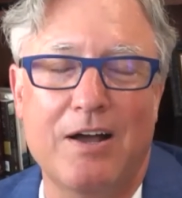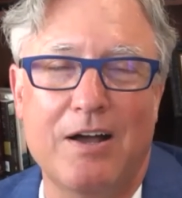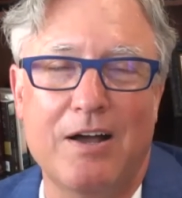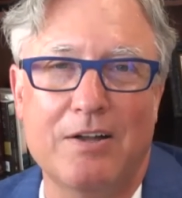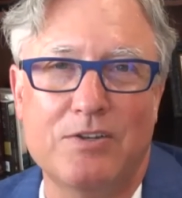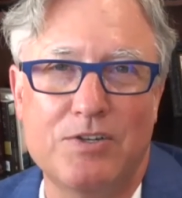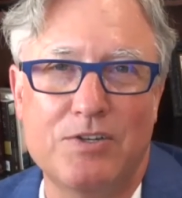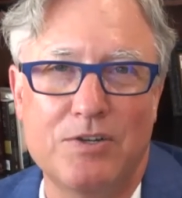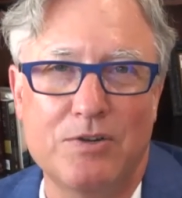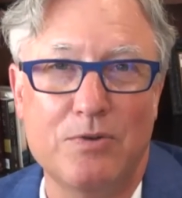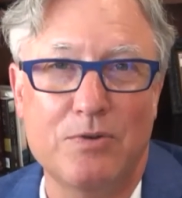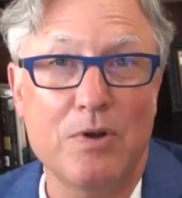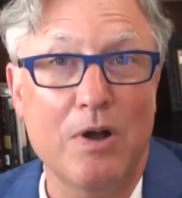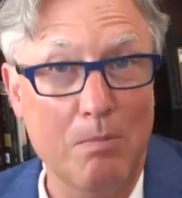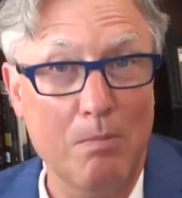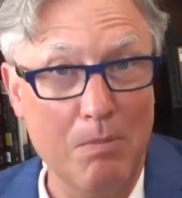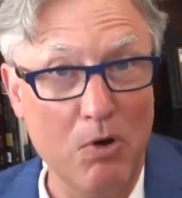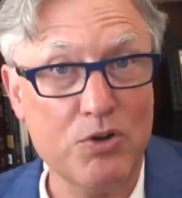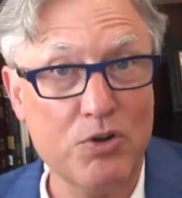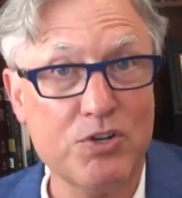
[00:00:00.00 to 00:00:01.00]
to
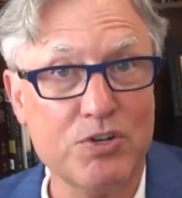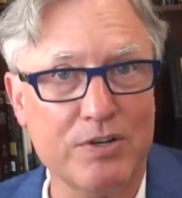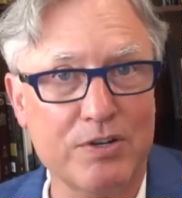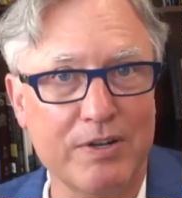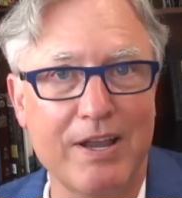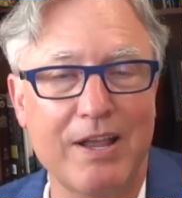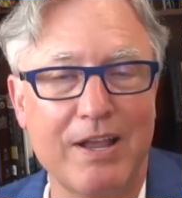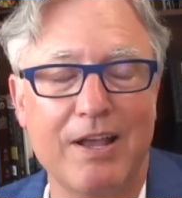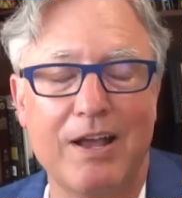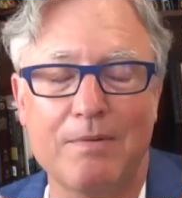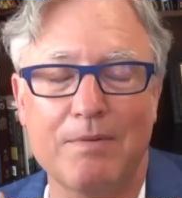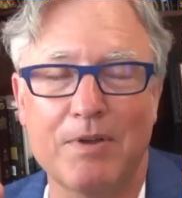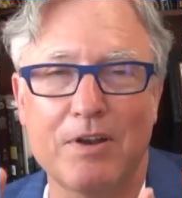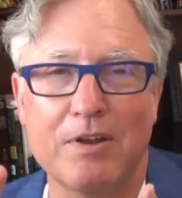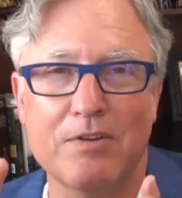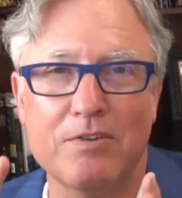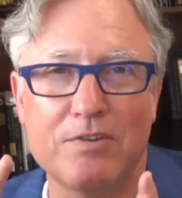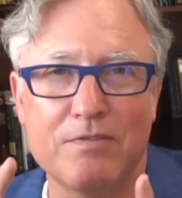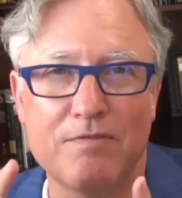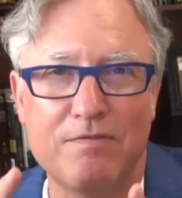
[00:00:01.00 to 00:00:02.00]
emotionally. I'm
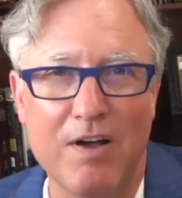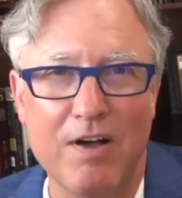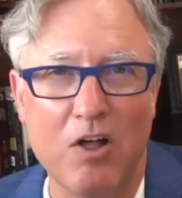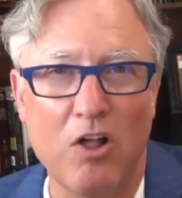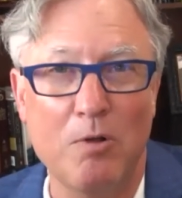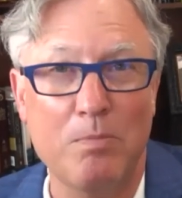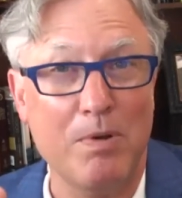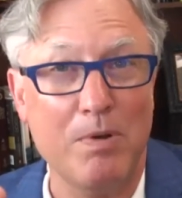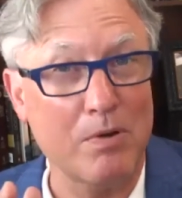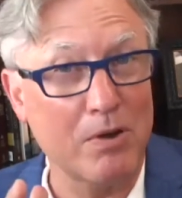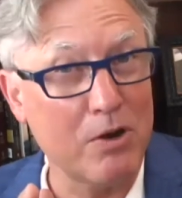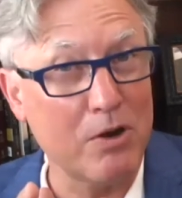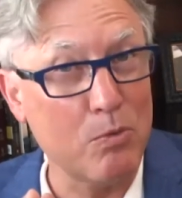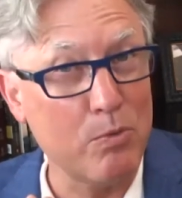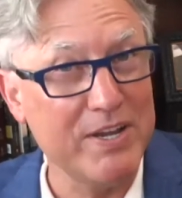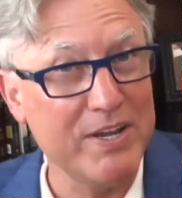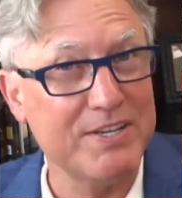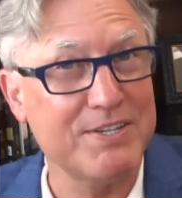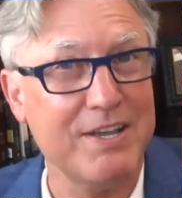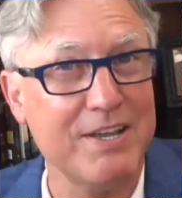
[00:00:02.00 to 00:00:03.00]
going to
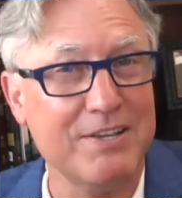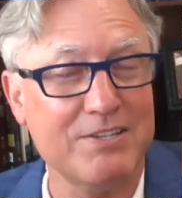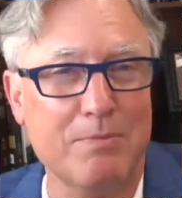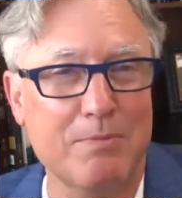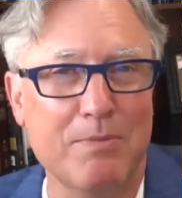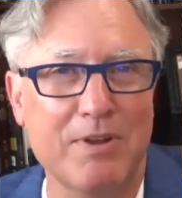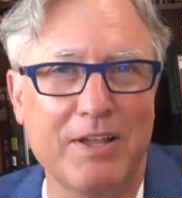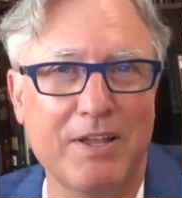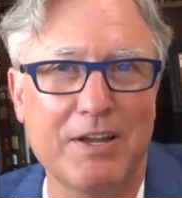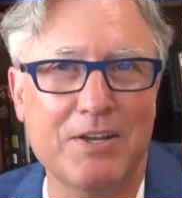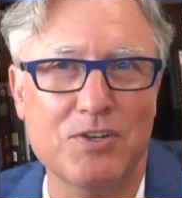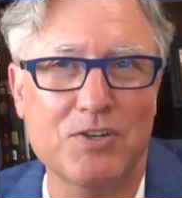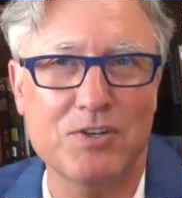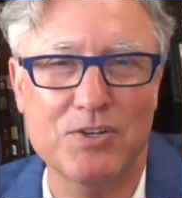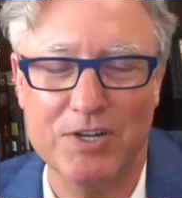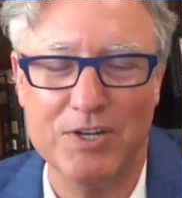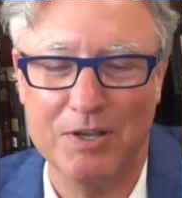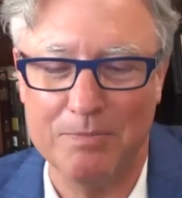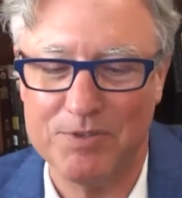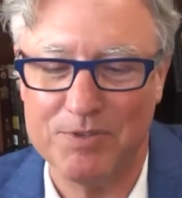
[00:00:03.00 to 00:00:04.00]
reset some
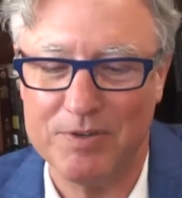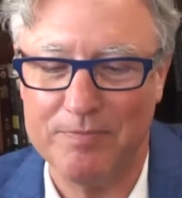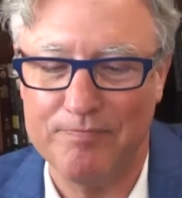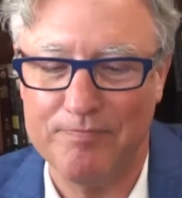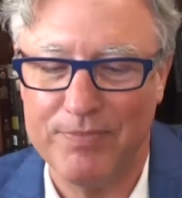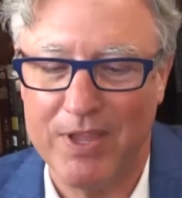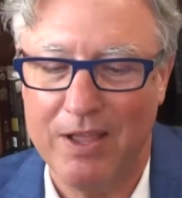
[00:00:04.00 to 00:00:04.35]
relationships.